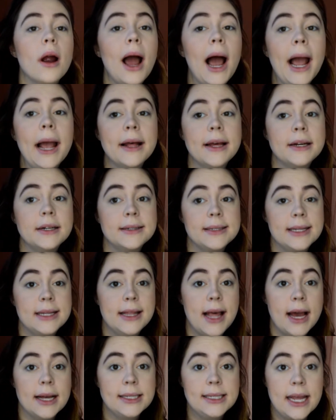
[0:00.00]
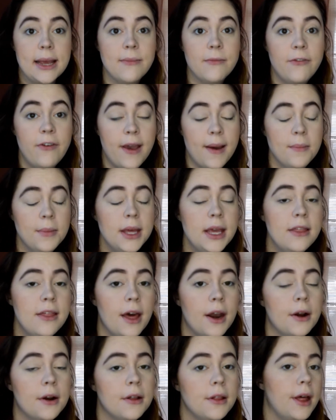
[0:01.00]
highlighters in that same family
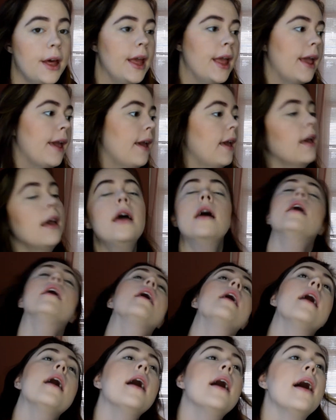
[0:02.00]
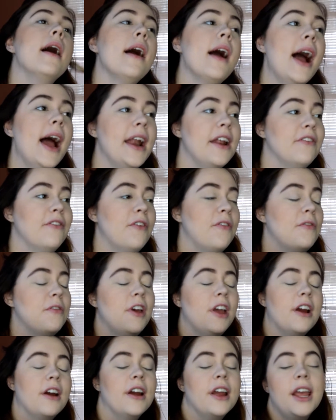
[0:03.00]
that are like kind of a
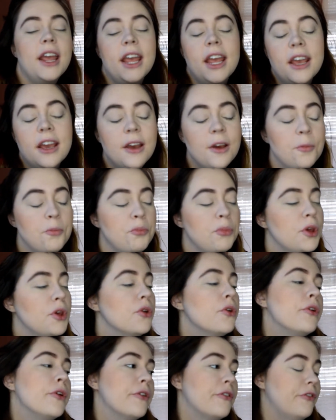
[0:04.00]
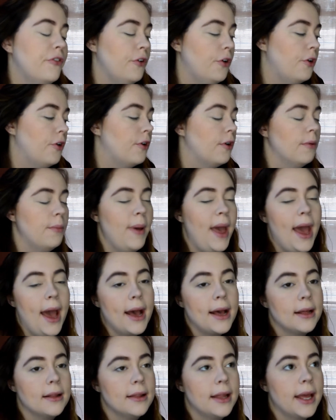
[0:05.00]
very beautiful
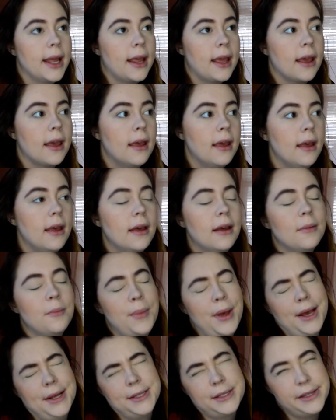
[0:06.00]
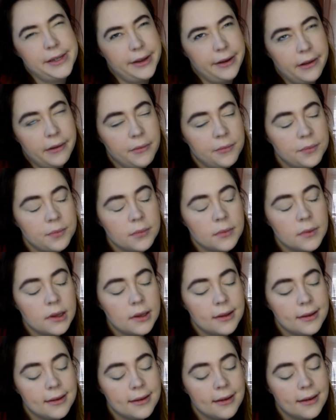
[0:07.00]
pastel.
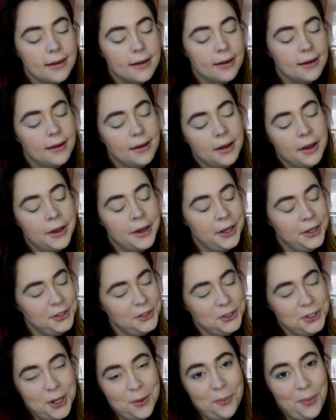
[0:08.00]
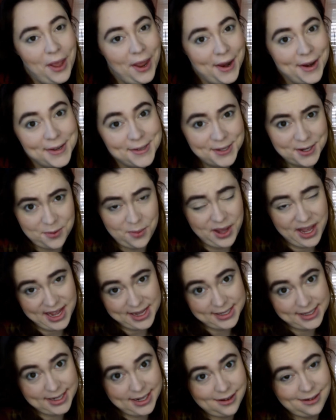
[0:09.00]
Champagne isn't a
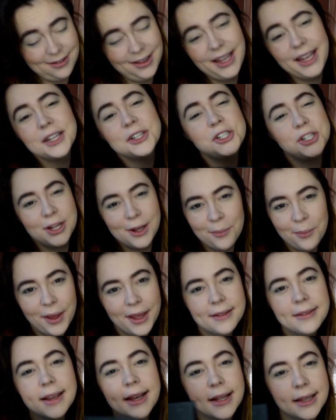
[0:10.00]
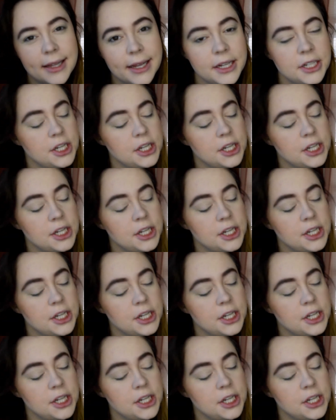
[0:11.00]
pastel, like a champagne, like a light